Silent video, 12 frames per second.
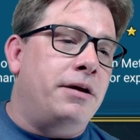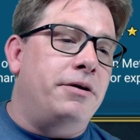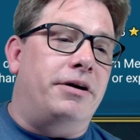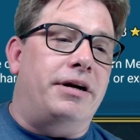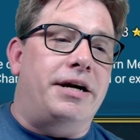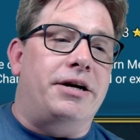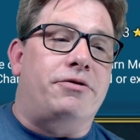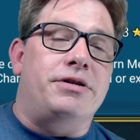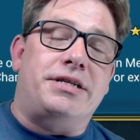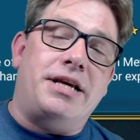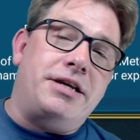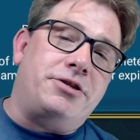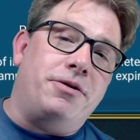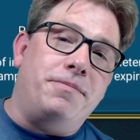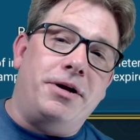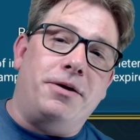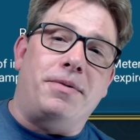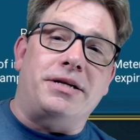You're going to increase that turn
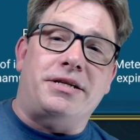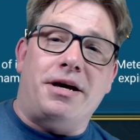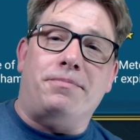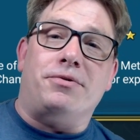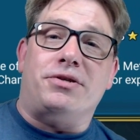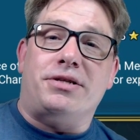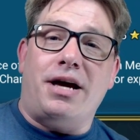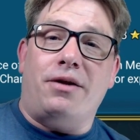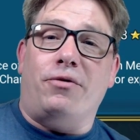meter by 10%